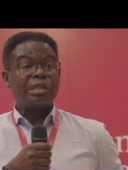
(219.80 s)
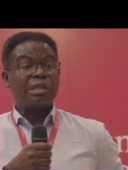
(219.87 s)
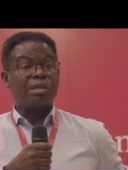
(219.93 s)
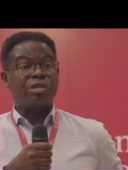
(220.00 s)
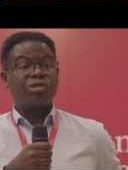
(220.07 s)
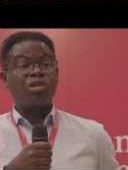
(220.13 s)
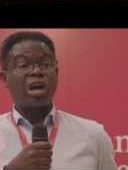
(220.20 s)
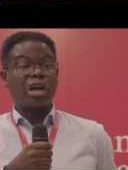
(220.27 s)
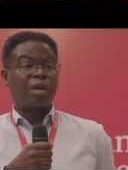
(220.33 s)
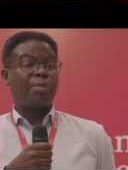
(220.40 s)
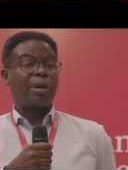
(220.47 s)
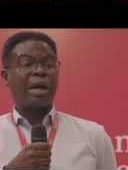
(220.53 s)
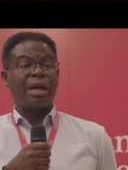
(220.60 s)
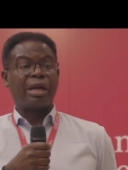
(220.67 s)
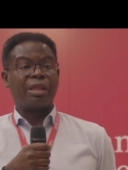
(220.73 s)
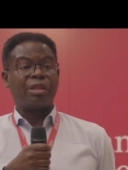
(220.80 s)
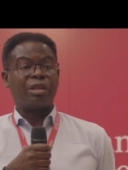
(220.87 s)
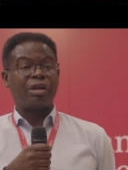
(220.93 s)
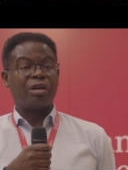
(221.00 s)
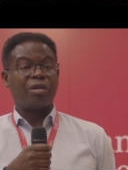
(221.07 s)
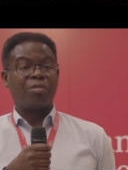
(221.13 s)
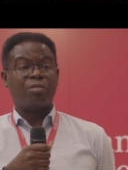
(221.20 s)
struck by
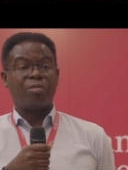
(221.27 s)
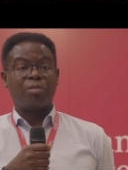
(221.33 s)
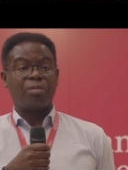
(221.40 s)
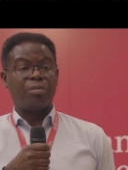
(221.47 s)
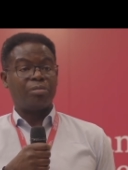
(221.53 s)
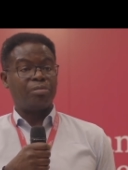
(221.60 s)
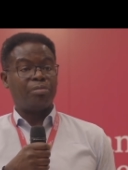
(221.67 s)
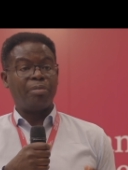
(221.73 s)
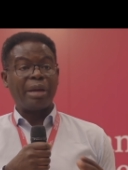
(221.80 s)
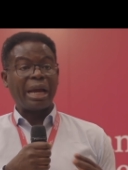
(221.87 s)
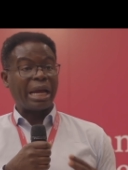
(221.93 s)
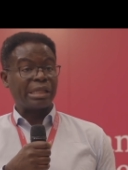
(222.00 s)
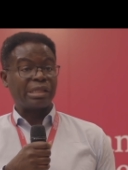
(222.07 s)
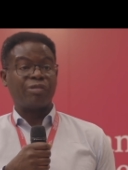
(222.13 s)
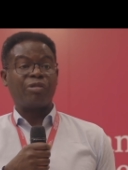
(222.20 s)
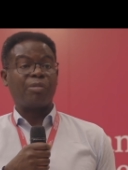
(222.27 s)
the massive